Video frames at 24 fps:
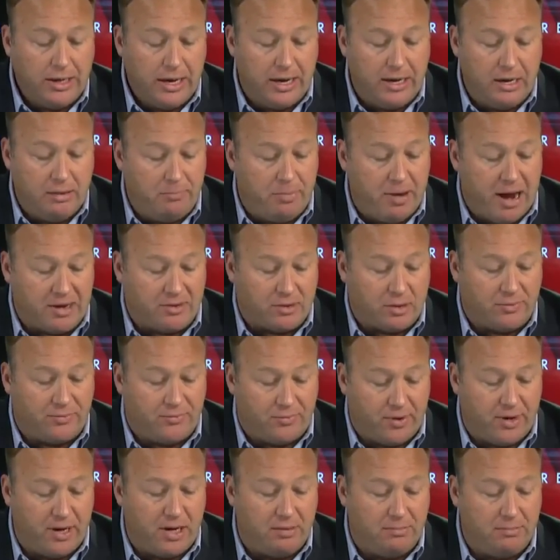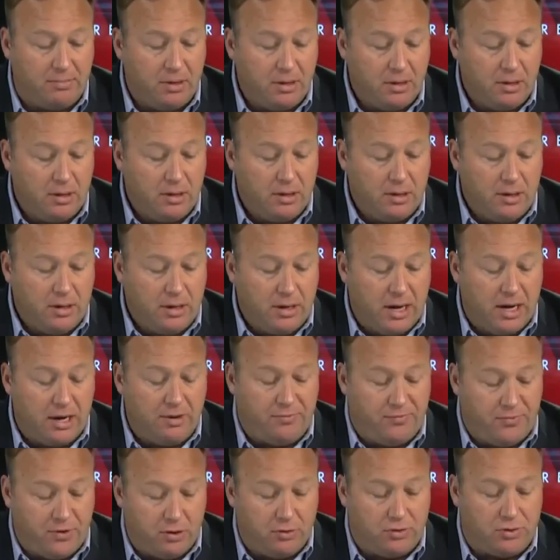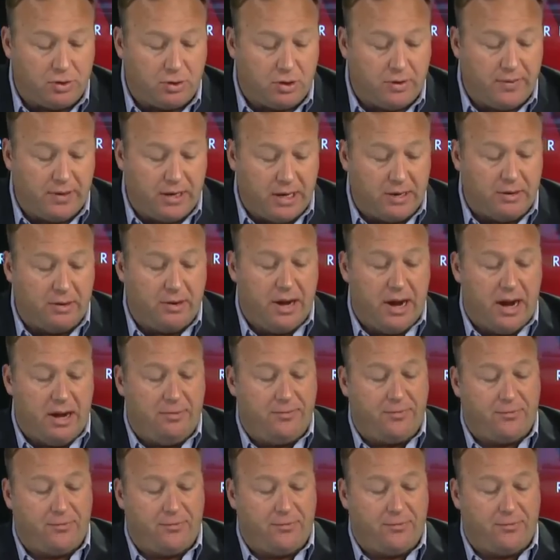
and impact our freedom and future of the internet.